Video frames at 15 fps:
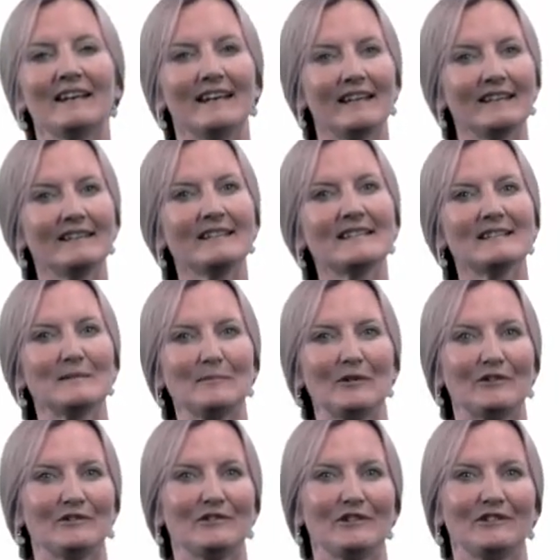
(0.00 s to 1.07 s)
In this
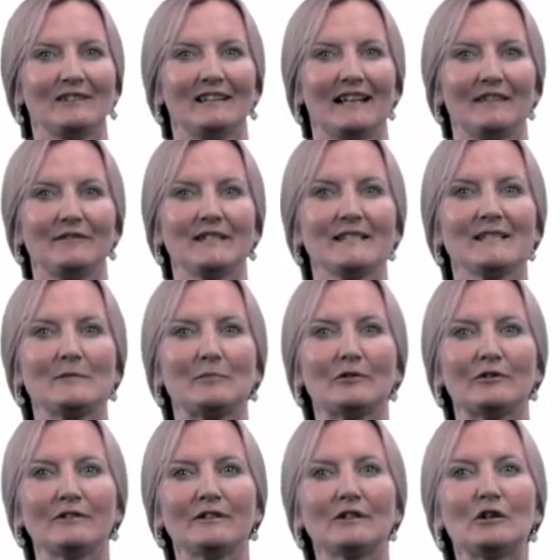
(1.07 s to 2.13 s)
module, I've
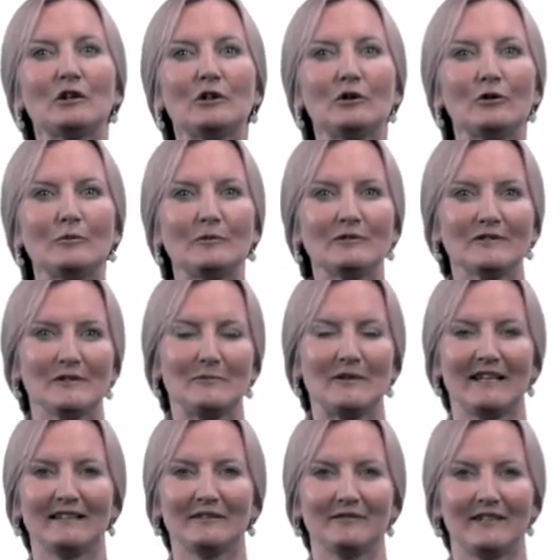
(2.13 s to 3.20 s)
explored the global
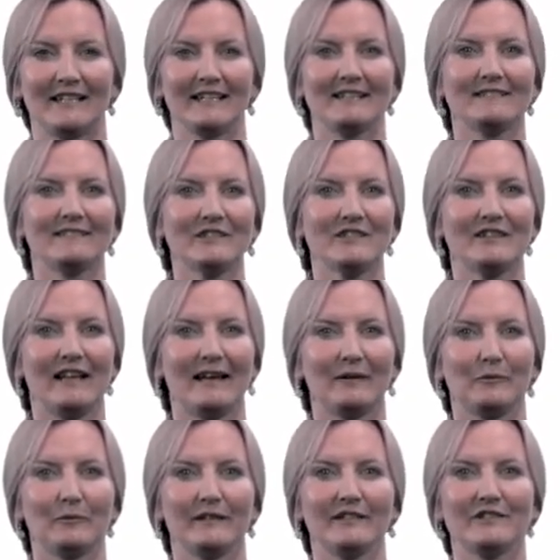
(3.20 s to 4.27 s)
spread of the English
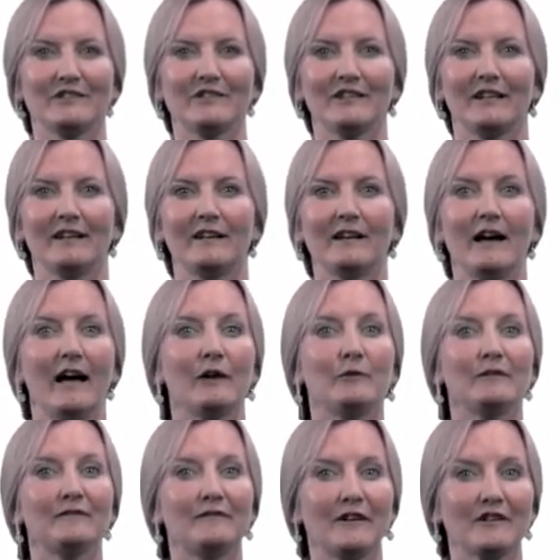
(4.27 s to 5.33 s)
language, how
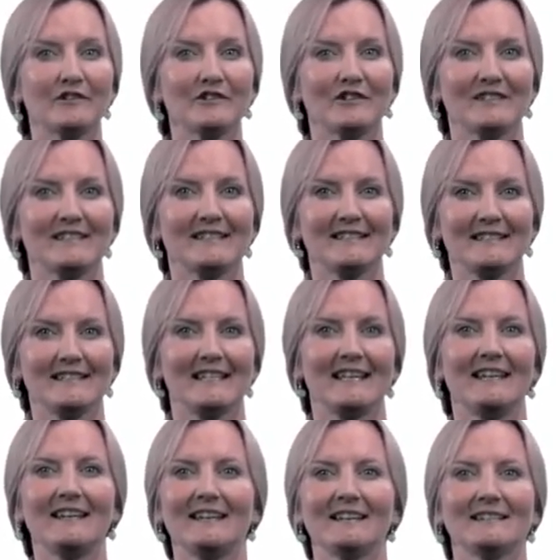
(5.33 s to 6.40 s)
it functions
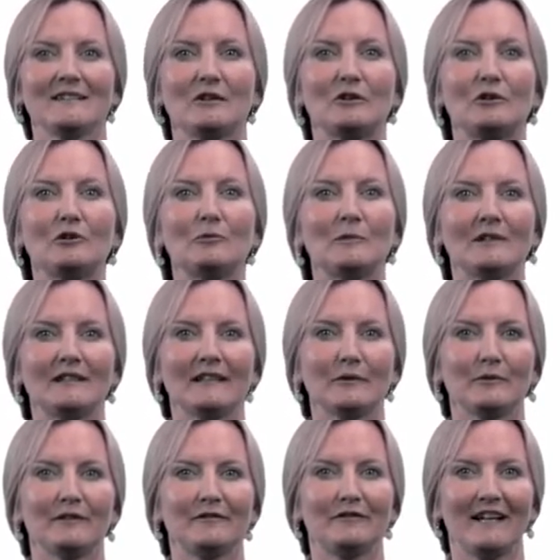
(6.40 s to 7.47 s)
today as a global
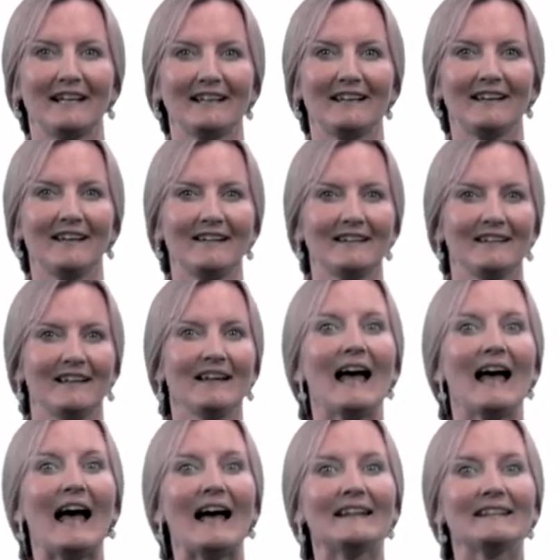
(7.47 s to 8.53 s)
lingua franca,
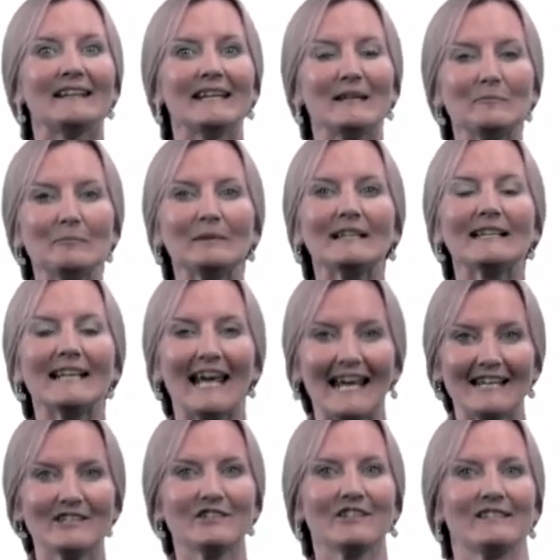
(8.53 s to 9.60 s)
and the
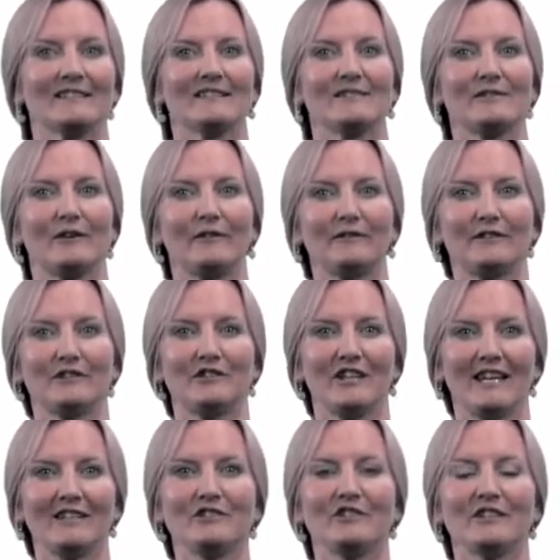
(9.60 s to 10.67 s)
implications of the
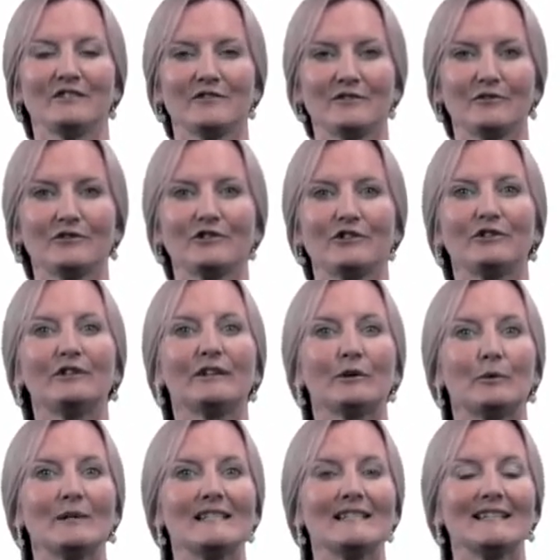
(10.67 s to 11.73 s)
changing
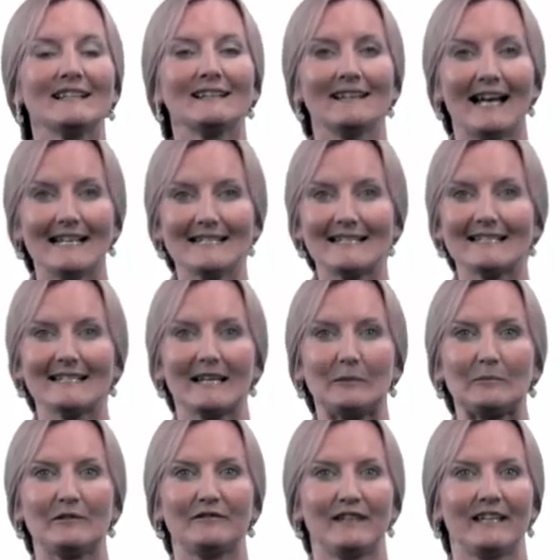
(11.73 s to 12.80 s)
sociolinguistic
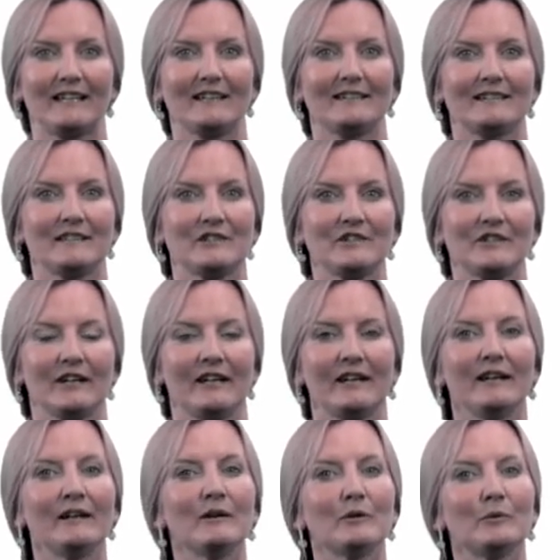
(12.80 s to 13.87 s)
landscape of English,
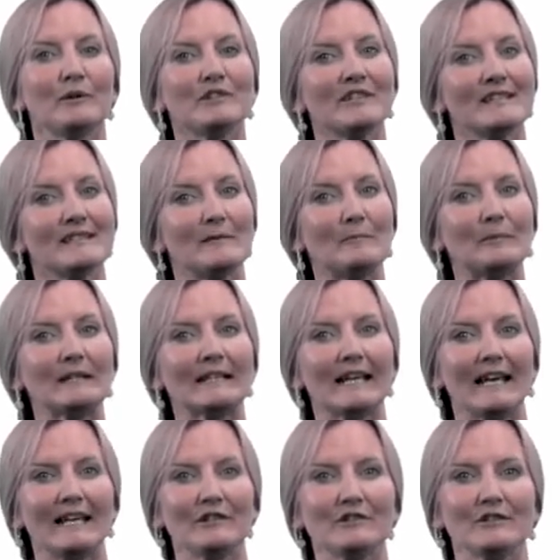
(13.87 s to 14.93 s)
which has
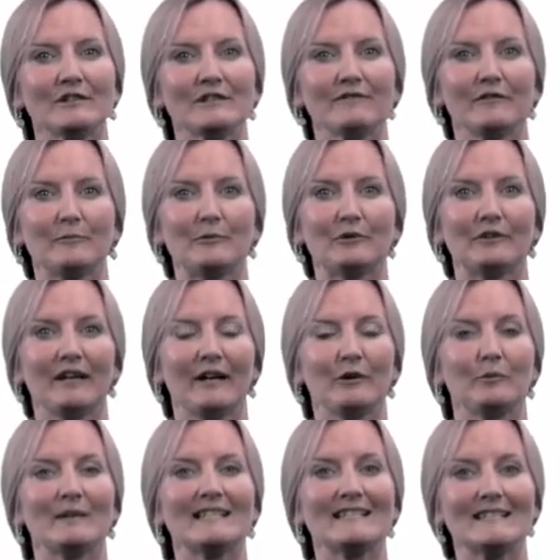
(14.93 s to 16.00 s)
implications for both how
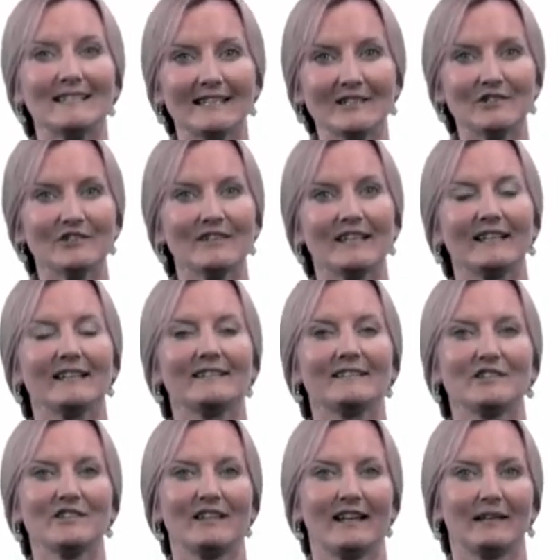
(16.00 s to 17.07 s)
we teach the
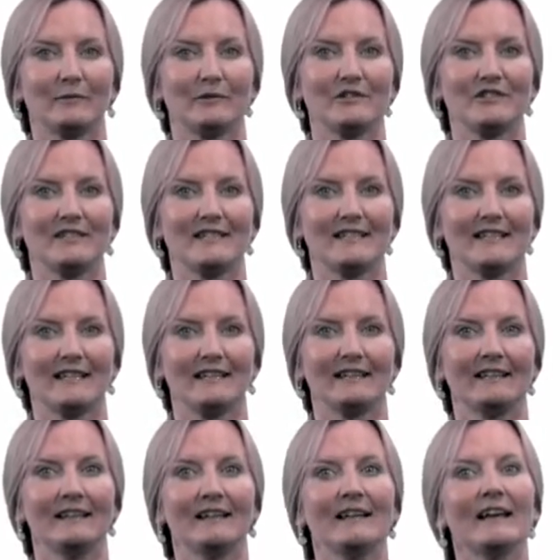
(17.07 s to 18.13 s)
English language today
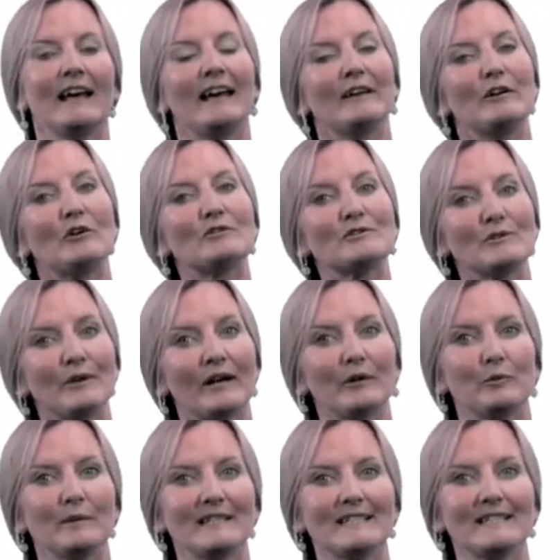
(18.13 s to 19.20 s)
and also
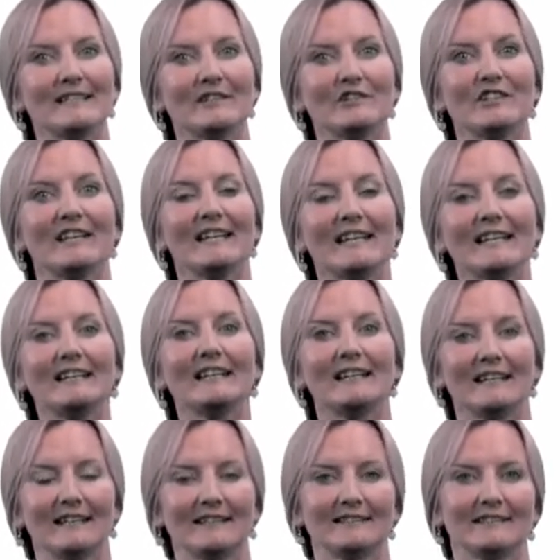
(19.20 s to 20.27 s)
how we teach in
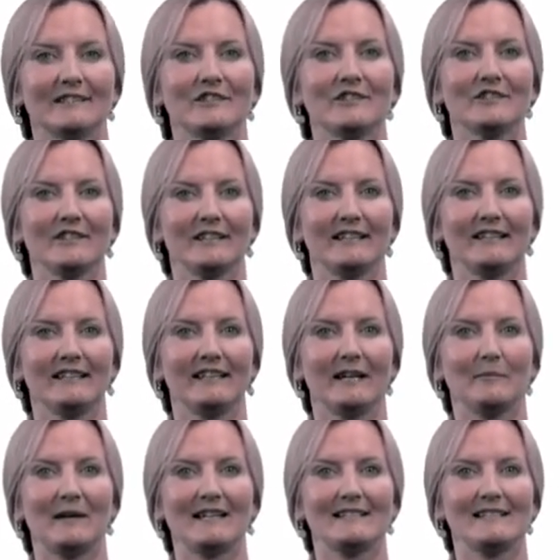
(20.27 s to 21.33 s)
English in
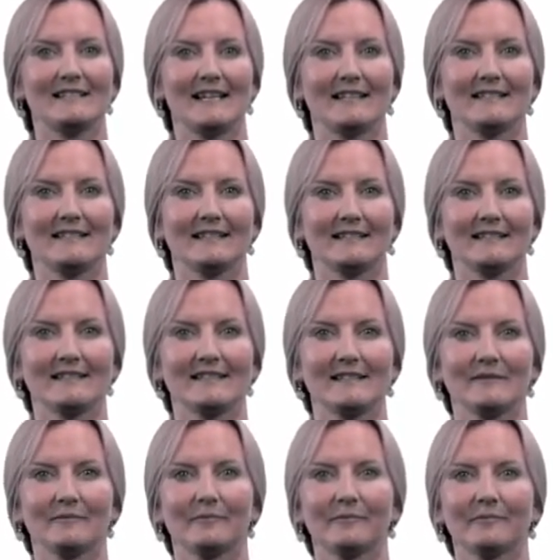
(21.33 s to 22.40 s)
EMI
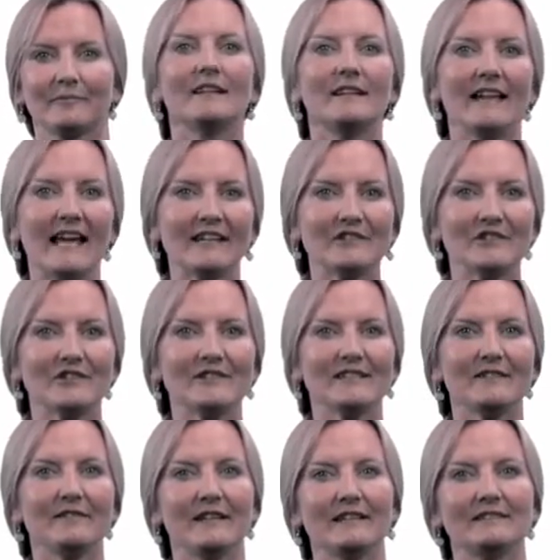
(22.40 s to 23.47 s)
settings. The lectures
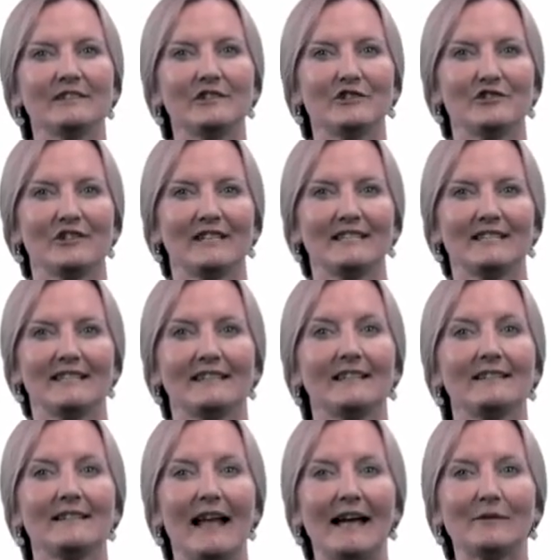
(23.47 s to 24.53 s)
have illustrated
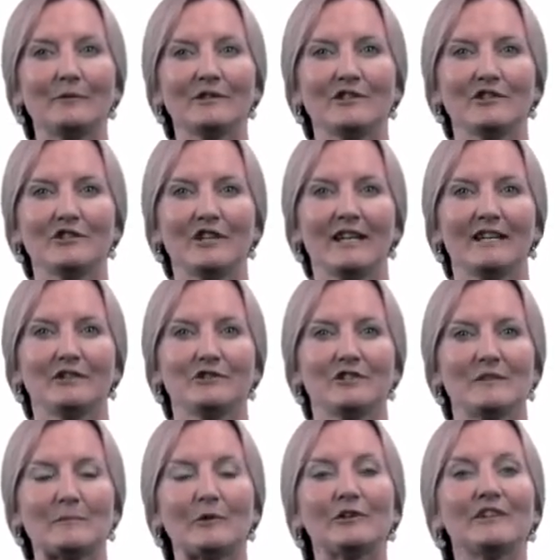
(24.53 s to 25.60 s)
that language change
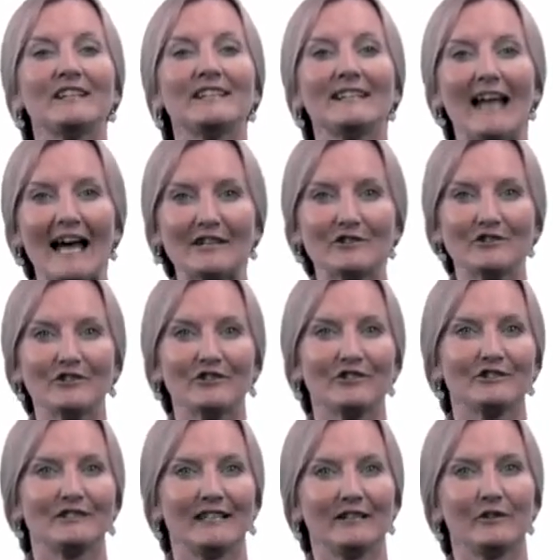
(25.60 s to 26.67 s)
is both a
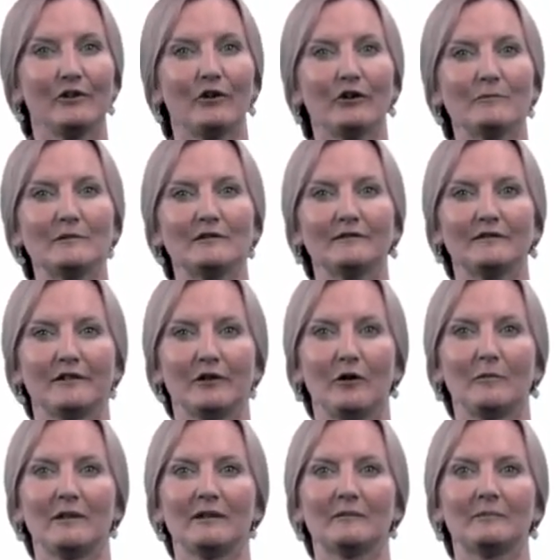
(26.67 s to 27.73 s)
natural and normal
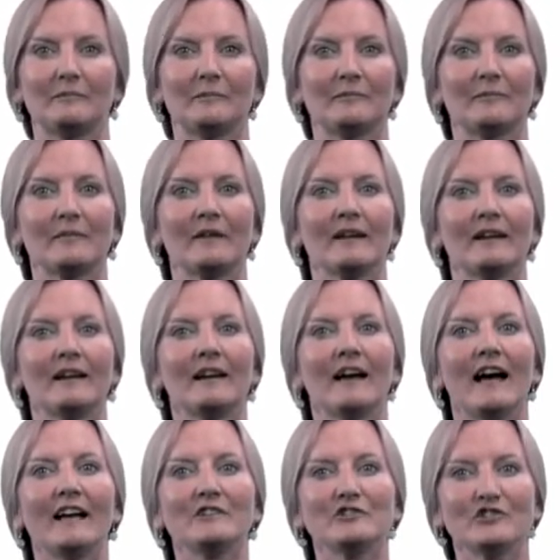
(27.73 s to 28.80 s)
phenomenon,
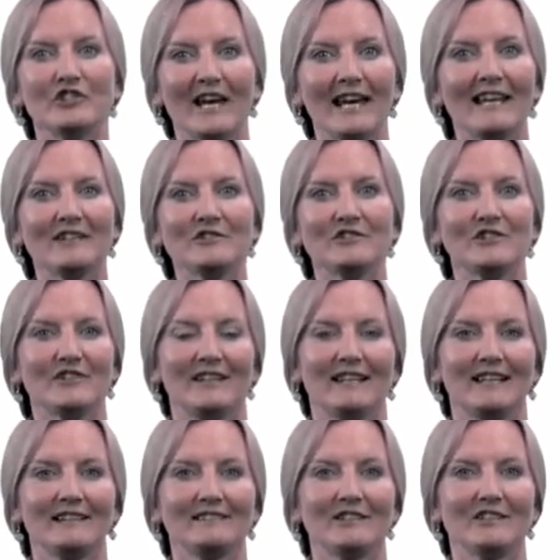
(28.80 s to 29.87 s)
and change to the
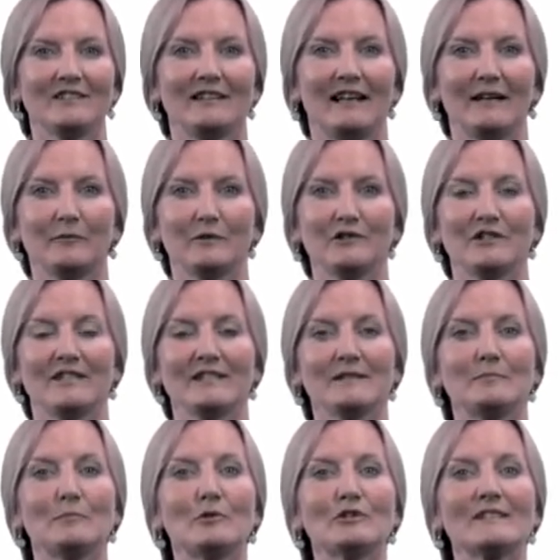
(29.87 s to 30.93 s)
English language is
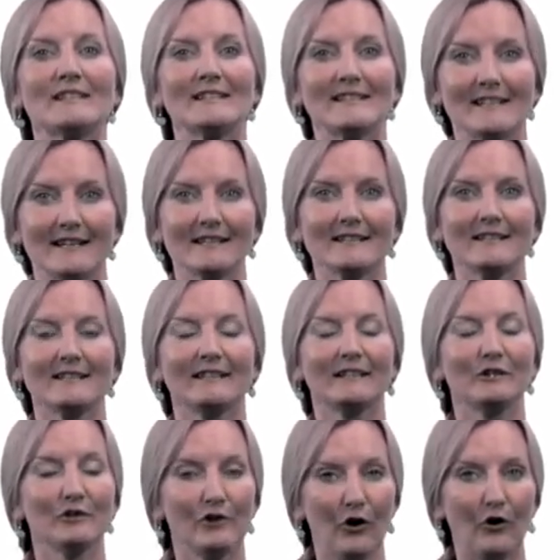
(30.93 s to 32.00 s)
most certainly
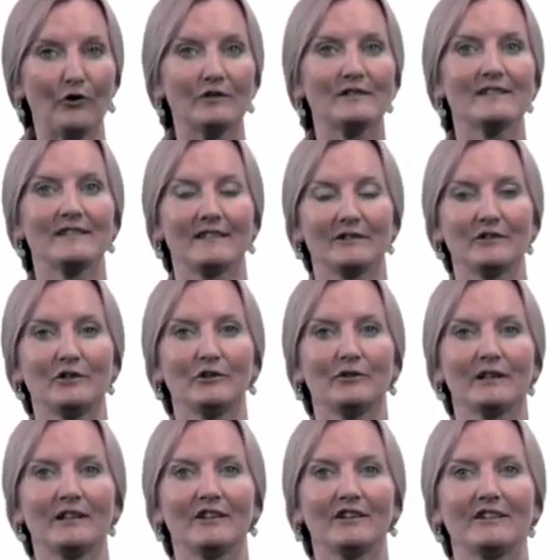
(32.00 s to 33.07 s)
not a new
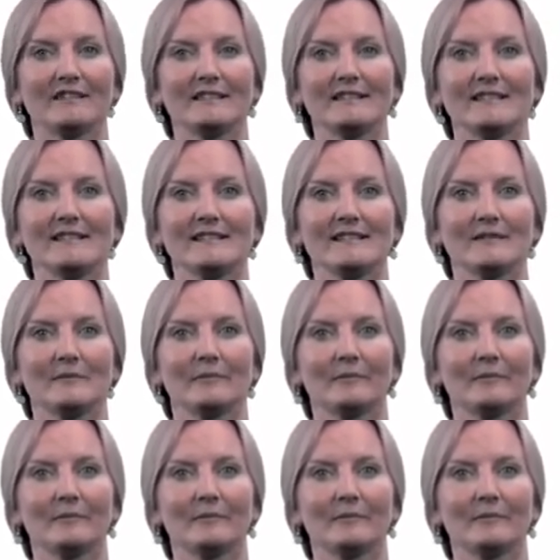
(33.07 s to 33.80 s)
occurrence.